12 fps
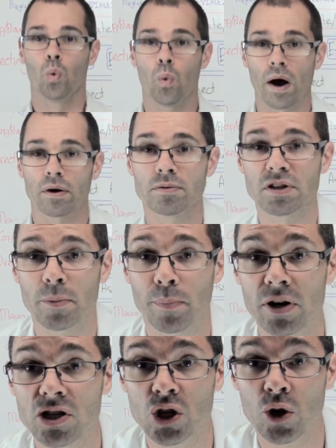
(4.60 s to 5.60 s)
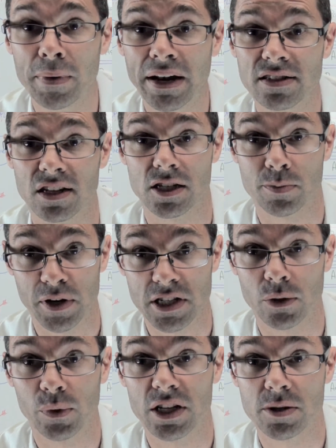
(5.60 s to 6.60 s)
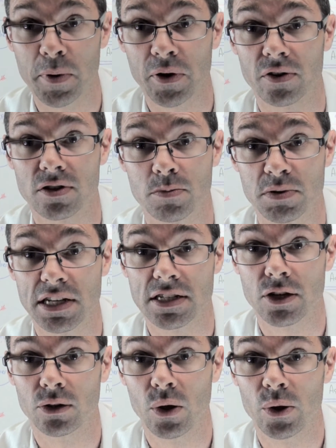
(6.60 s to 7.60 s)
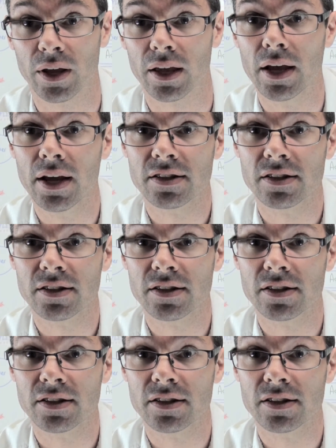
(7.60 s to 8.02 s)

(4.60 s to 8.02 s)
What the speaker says: Welcome to the PRINCE2 Minutes Espresso Experience from CC Learning.